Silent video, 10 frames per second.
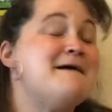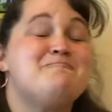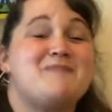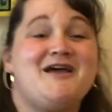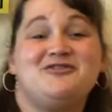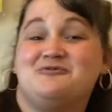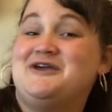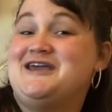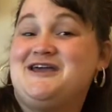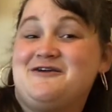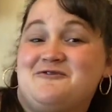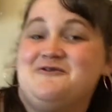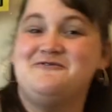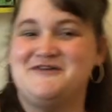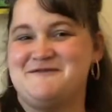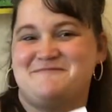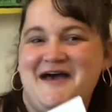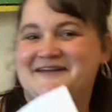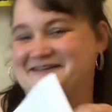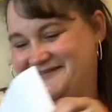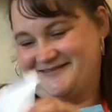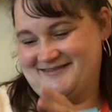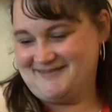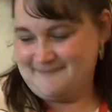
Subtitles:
my 3 groovy buttons.